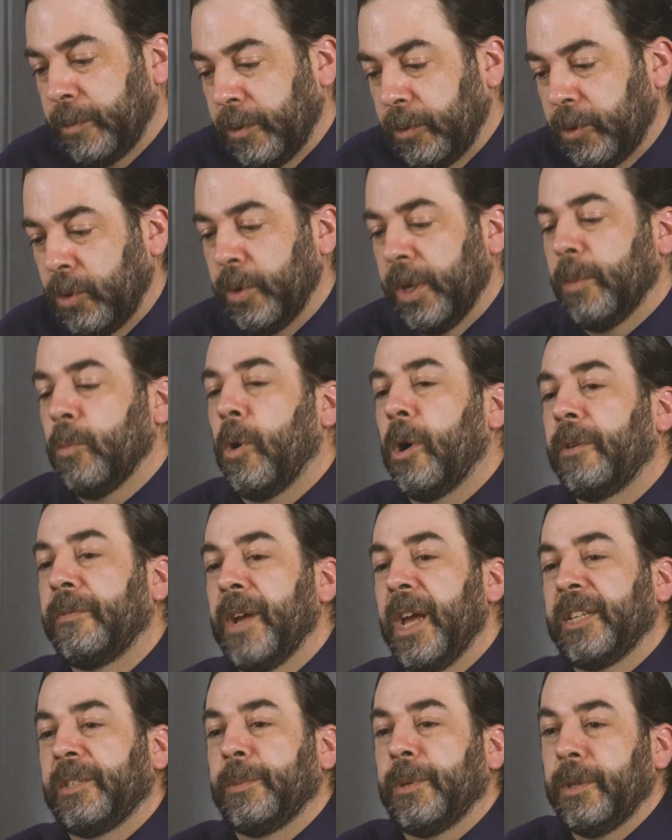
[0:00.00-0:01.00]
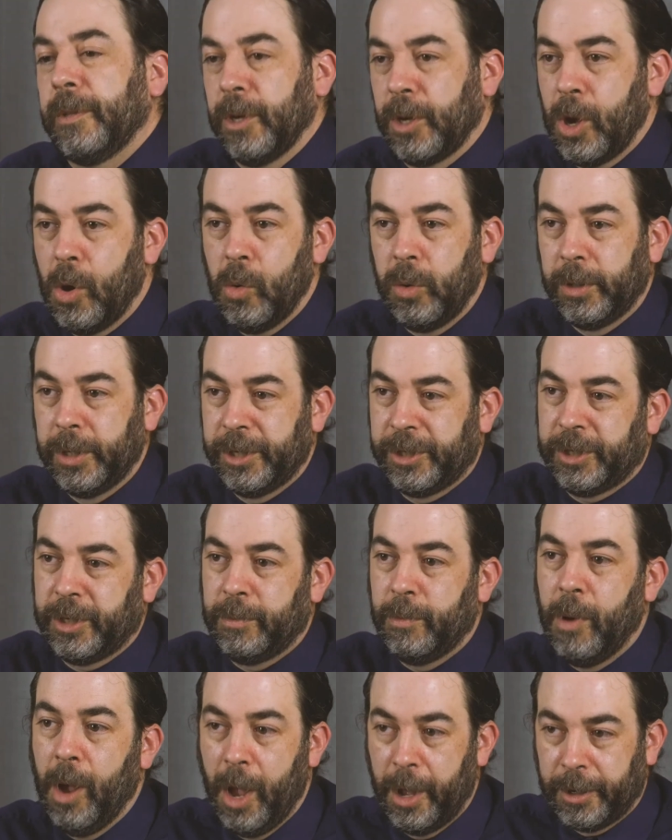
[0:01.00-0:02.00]
Doing more investment in the coalition
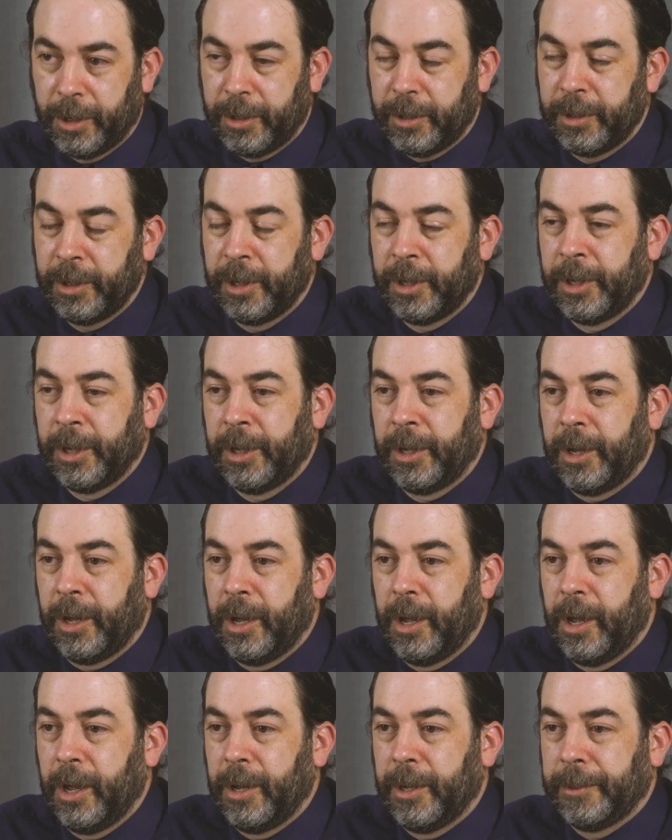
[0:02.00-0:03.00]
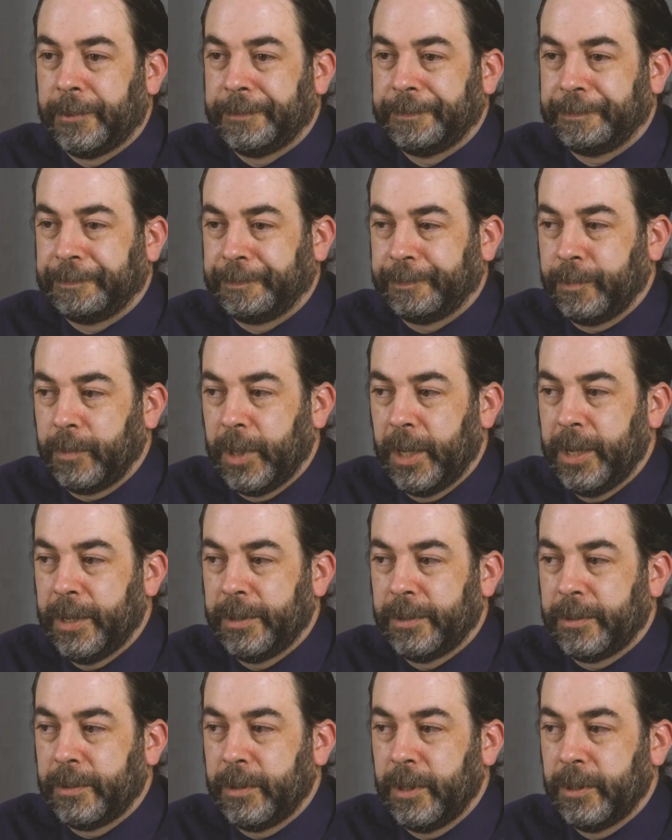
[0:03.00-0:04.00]
model
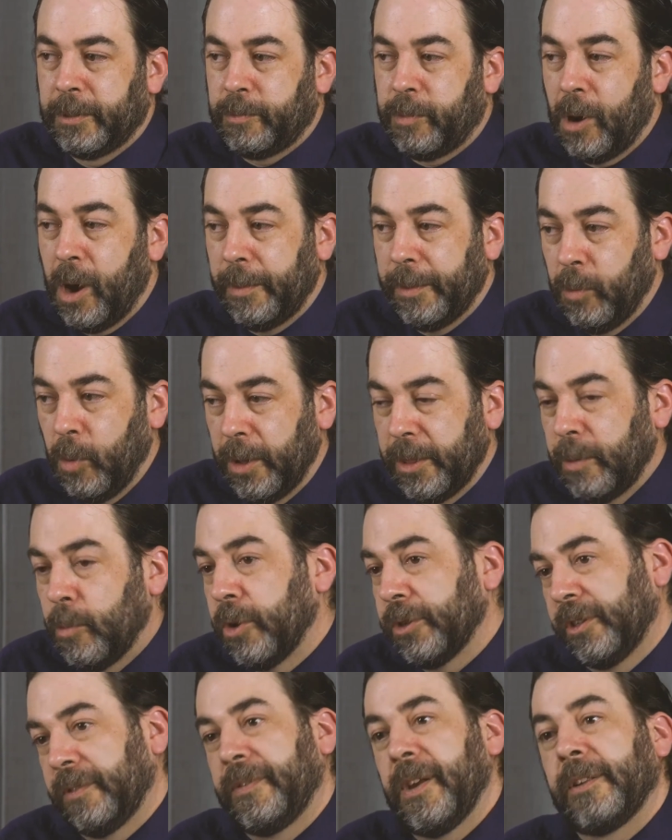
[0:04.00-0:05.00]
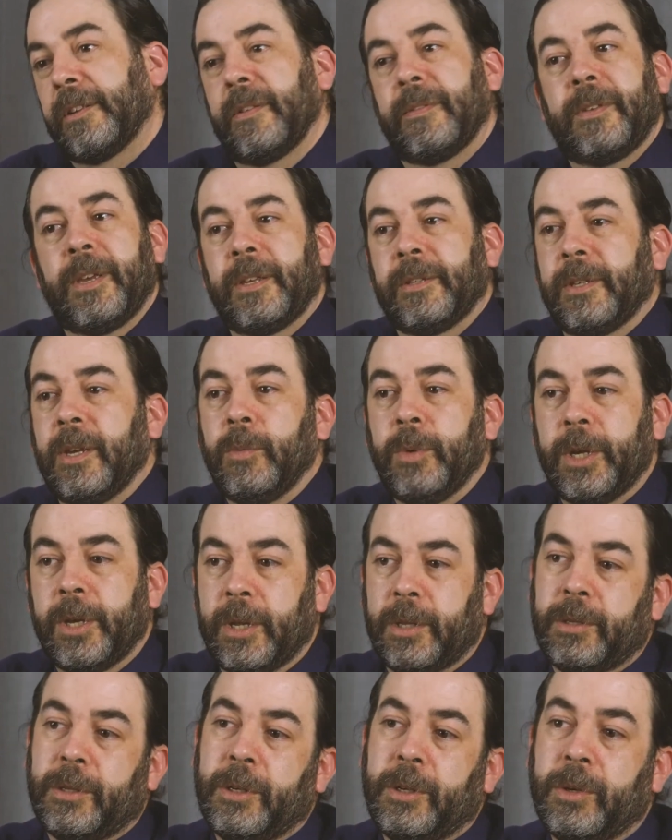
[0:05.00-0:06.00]
is probably one of the most effective things that we
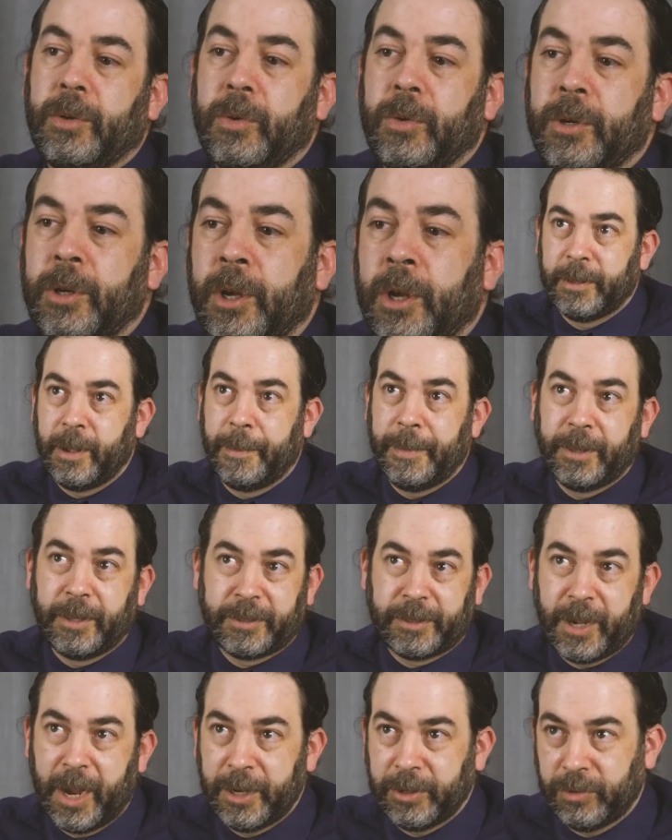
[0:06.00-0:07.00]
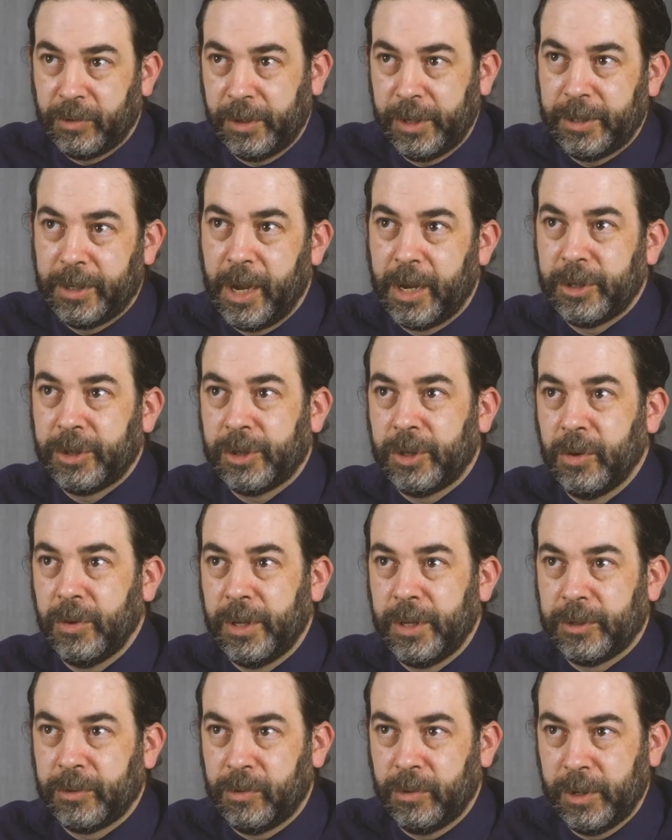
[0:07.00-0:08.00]
can do. I mean, the science really does show
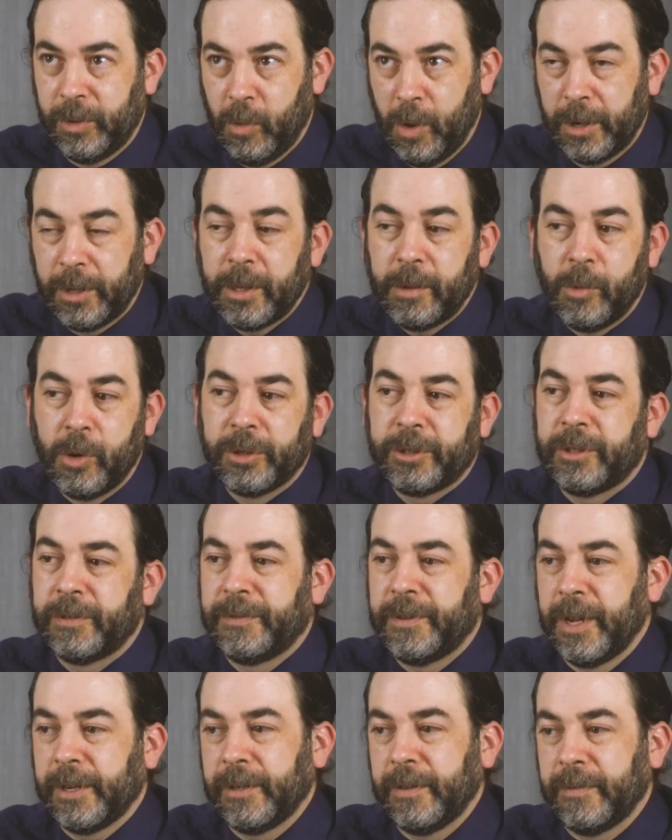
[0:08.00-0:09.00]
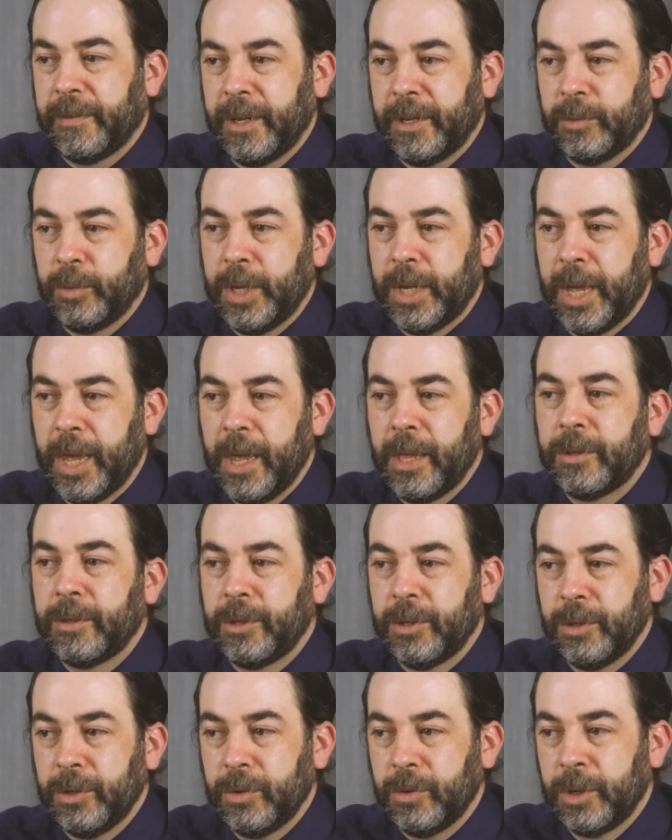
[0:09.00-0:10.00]
that it's really one of the most effective things we can
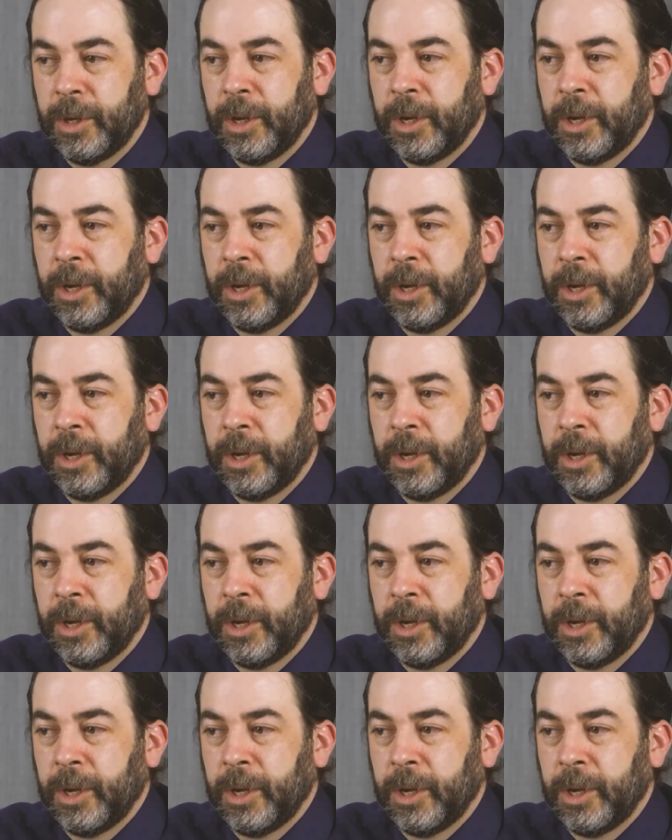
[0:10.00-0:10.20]
do.